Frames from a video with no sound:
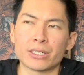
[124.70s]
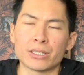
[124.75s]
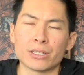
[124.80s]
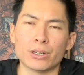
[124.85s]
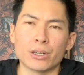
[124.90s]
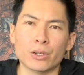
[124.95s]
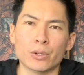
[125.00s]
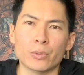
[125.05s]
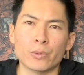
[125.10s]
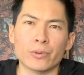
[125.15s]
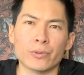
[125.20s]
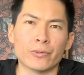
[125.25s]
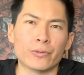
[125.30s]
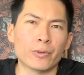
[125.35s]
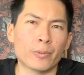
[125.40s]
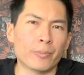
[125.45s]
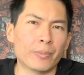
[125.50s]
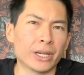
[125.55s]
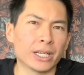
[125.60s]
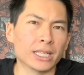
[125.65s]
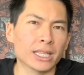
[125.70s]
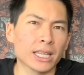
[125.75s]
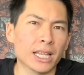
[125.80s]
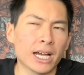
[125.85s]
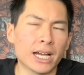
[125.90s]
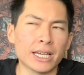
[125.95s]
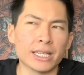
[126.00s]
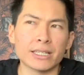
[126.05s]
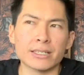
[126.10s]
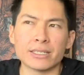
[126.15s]
So for
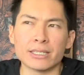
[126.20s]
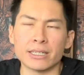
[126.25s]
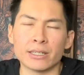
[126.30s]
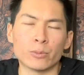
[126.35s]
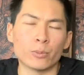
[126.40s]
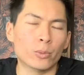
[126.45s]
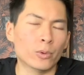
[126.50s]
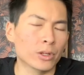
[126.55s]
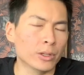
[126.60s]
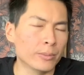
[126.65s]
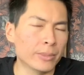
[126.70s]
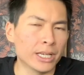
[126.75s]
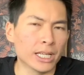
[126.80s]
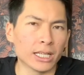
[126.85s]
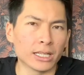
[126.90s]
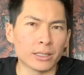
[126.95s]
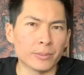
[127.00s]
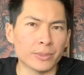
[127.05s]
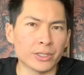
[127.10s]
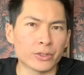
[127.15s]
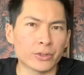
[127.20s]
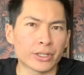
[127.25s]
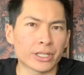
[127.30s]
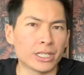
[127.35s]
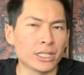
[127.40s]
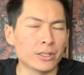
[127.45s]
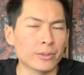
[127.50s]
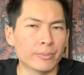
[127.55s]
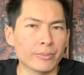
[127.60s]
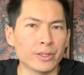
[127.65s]
big liners, it will be a little
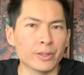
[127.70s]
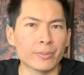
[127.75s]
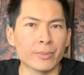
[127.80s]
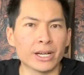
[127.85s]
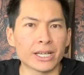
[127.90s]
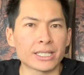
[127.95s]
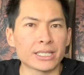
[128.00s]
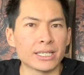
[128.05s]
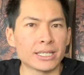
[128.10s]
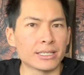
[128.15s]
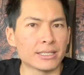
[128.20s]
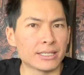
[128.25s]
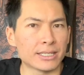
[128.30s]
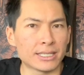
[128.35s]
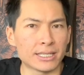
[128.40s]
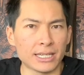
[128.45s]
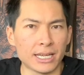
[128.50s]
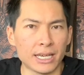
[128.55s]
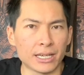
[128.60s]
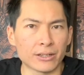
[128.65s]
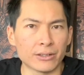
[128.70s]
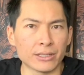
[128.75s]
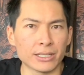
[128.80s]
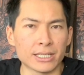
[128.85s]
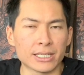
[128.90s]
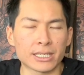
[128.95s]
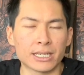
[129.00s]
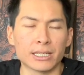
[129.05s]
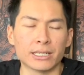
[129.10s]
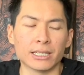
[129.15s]
bit tricky. You might tend to
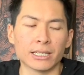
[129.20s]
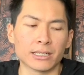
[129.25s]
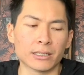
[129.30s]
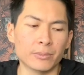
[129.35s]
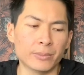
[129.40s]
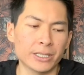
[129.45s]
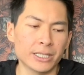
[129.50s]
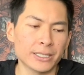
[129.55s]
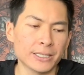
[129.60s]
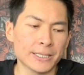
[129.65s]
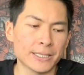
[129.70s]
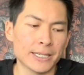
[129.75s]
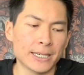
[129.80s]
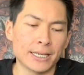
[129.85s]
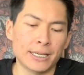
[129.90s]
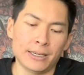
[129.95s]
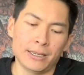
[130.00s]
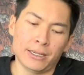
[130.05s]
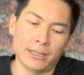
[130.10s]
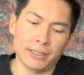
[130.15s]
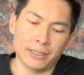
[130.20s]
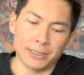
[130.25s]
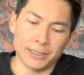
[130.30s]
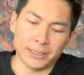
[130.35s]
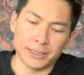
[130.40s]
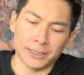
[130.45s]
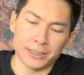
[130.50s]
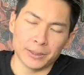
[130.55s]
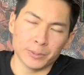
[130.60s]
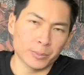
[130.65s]
snag on the skin a little bit,
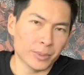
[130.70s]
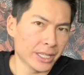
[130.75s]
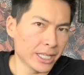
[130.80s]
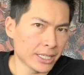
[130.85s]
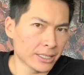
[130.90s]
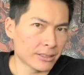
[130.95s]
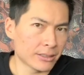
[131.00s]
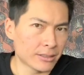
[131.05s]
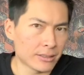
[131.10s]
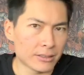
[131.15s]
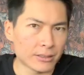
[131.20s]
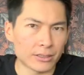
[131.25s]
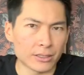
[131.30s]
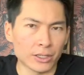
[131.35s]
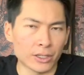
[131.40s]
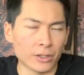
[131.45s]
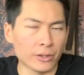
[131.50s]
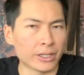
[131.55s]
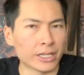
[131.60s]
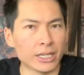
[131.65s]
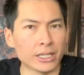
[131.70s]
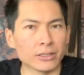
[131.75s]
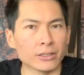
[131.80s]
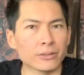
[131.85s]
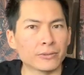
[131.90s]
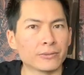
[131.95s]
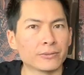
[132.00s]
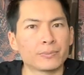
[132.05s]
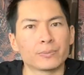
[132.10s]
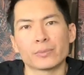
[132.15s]
but that's,
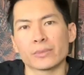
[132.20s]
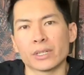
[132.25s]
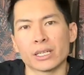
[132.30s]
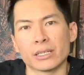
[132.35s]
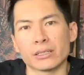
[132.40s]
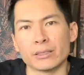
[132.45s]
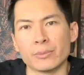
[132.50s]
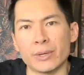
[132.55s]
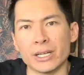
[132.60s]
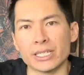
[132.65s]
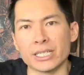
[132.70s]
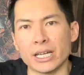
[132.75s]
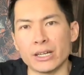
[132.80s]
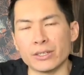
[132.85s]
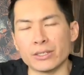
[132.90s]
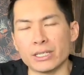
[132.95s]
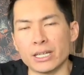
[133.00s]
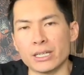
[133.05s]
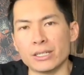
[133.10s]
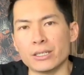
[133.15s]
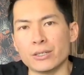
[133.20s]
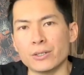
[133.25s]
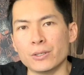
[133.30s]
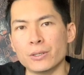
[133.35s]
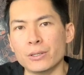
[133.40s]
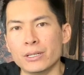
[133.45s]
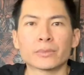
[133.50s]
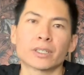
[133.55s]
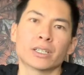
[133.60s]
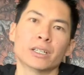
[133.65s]
again, it depends how you
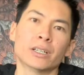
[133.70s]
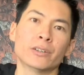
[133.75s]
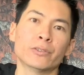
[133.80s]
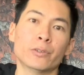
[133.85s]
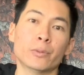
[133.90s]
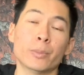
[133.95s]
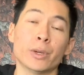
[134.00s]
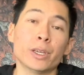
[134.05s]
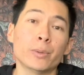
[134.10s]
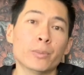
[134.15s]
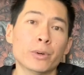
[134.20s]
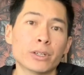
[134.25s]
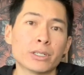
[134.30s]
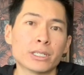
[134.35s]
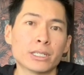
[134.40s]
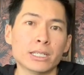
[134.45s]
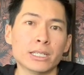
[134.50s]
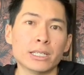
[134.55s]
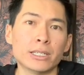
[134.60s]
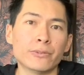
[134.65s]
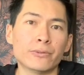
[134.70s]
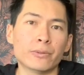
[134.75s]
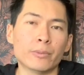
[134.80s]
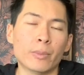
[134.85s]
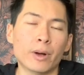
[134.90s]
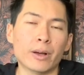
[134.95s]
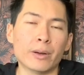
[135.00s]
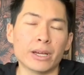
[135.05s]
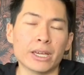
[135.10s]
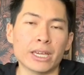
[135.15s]
tattoo. For me
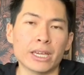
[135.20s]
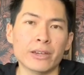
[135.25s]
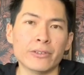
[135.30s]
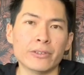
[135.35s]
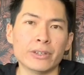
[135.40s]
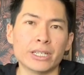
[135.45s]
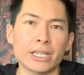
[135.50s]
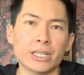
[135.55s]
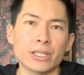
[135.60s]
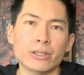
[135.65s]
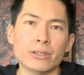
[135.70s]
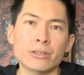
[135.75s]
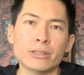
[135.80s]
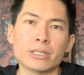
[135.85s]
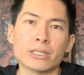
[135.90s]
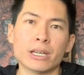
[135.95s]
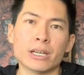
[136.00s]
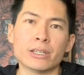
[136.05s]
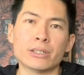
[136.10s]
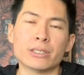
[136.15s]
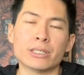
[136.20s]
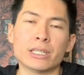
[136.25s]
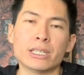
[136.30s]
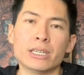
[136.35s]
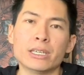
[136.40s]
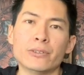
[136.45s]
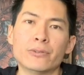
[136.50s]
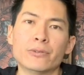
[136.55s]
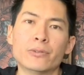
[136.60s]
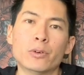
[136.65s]
personally, for my everyday use, I
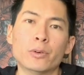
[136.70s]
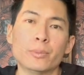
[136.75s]
use the